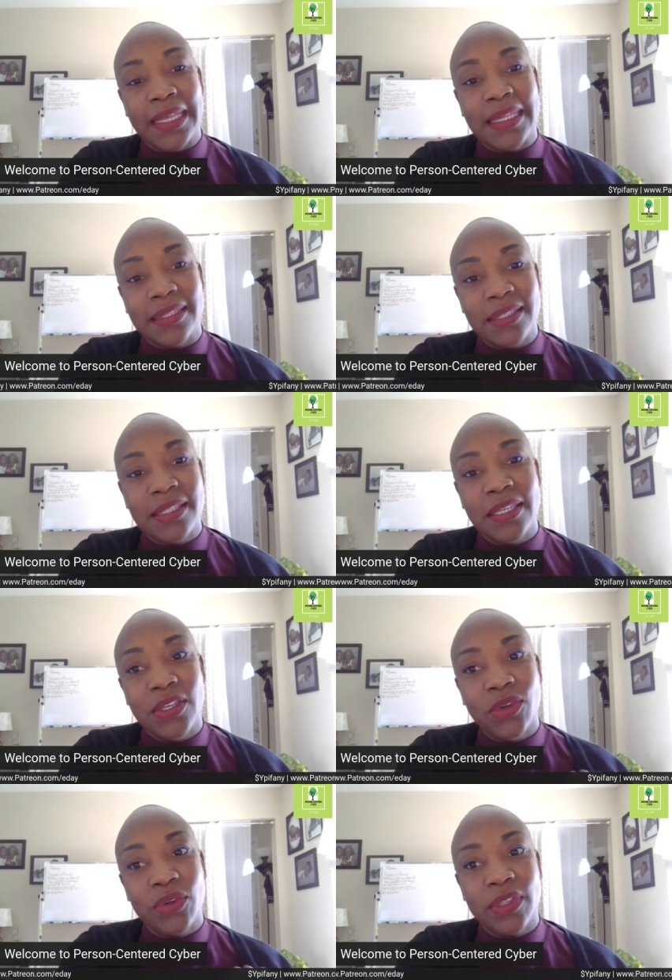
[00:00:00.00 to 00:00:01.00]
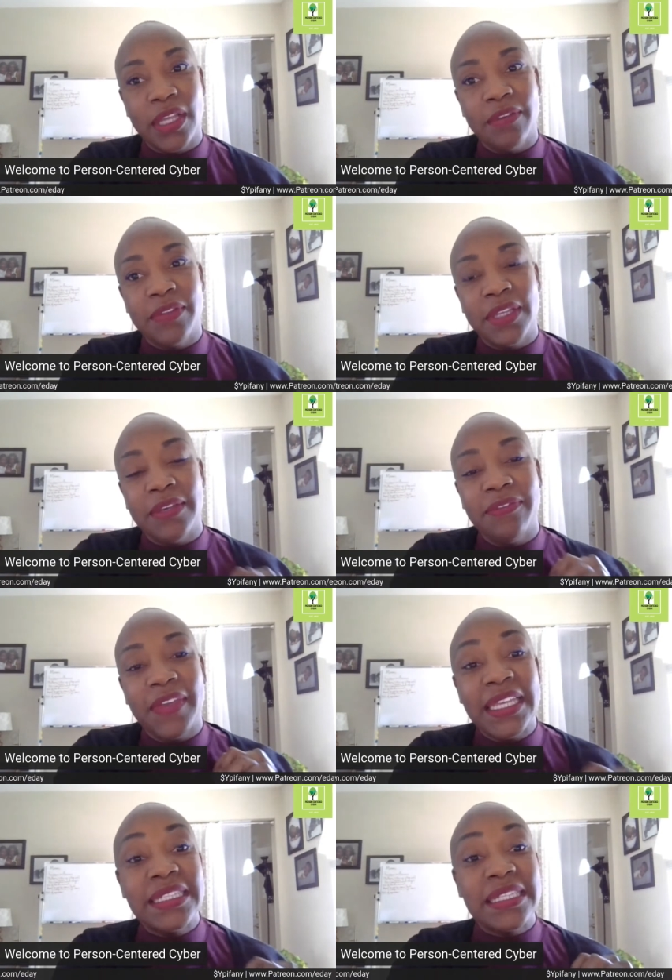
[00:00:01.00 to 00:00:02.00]
I can see your lovely
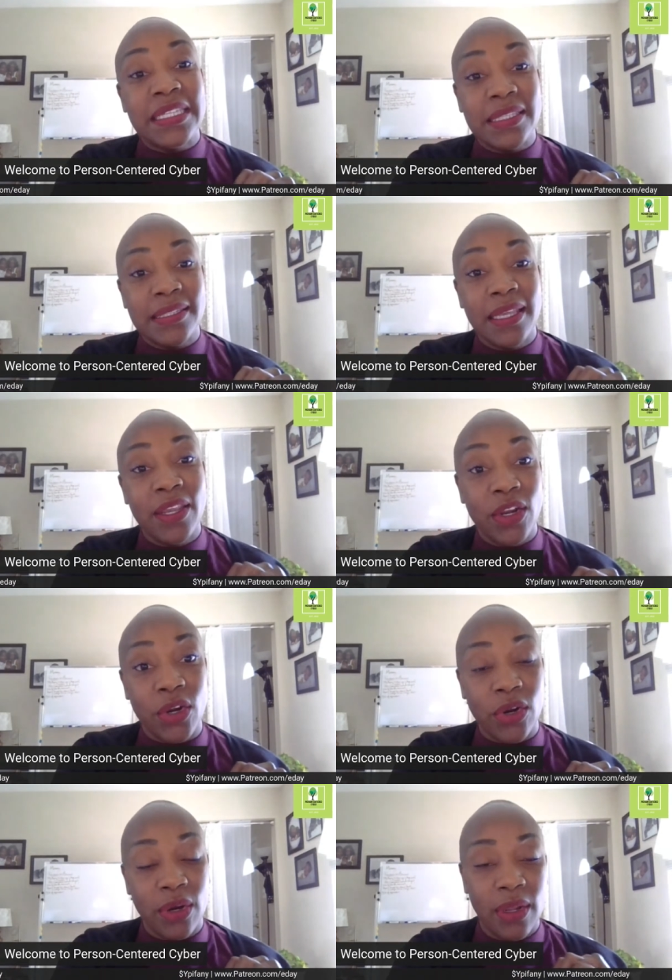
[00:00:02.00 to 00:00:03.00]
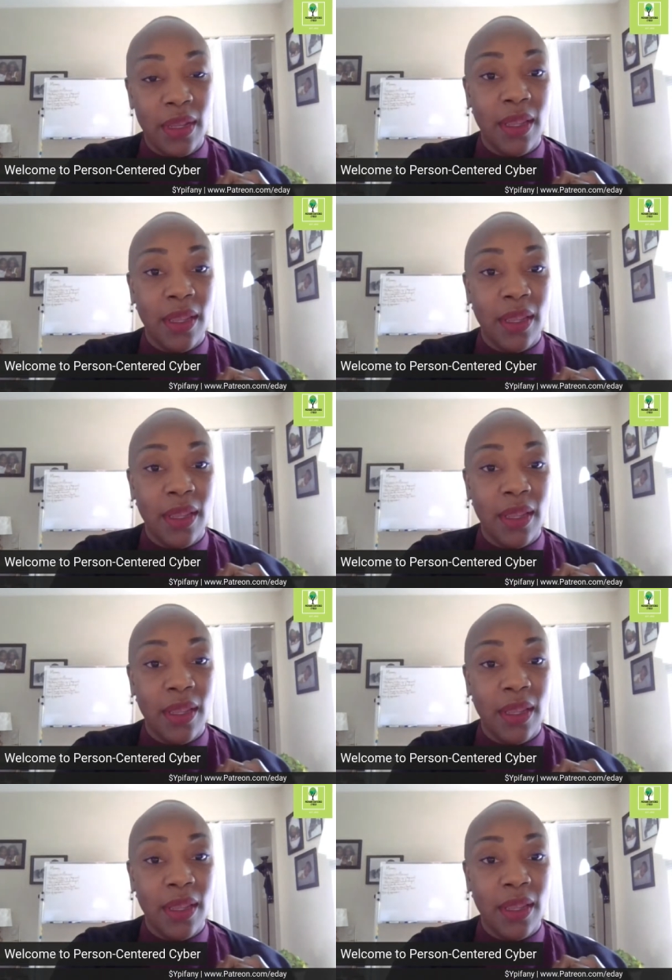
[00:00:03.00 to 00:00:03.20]
faces here